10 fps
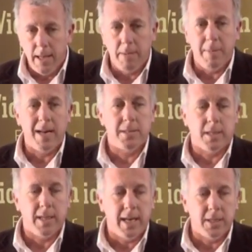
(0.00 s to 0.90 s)

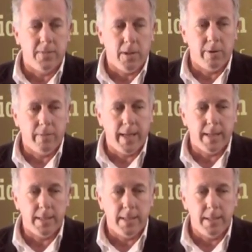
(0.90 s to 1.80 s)
masterclass following
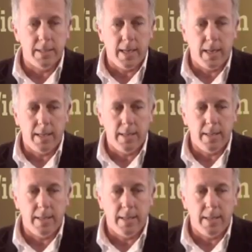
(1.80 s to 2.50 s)
that is a